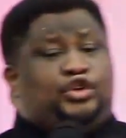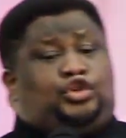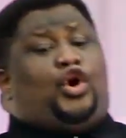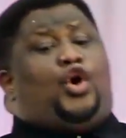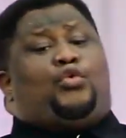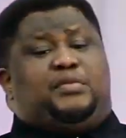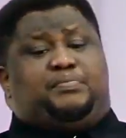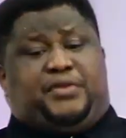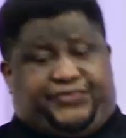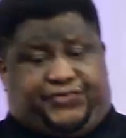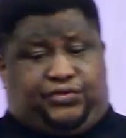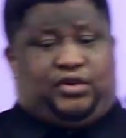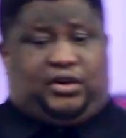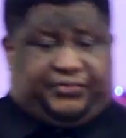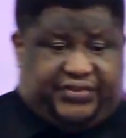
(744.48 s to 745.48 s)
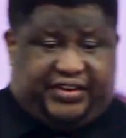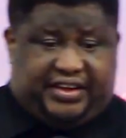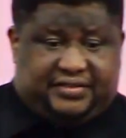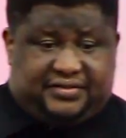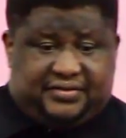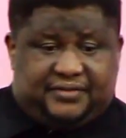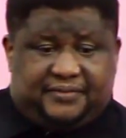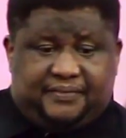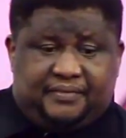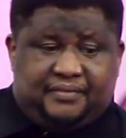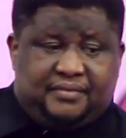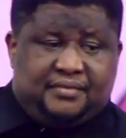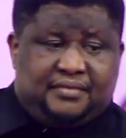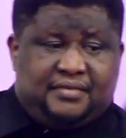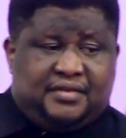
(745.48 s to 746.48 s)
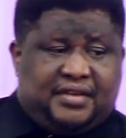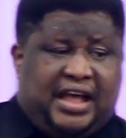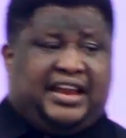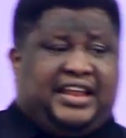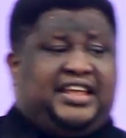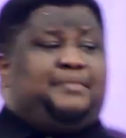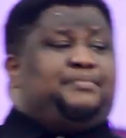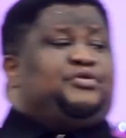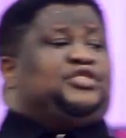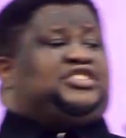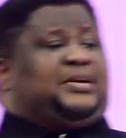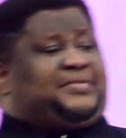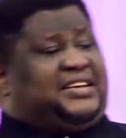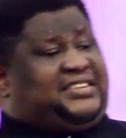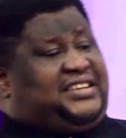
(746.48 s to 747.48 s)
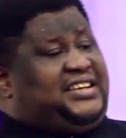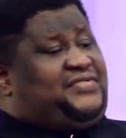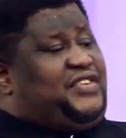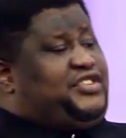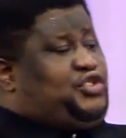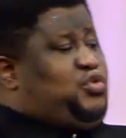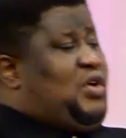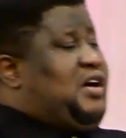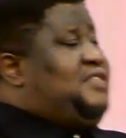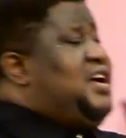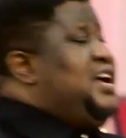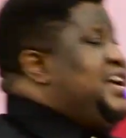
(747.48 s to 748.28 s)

you will be full of faith. And Hebrews chapter 6, verse 12,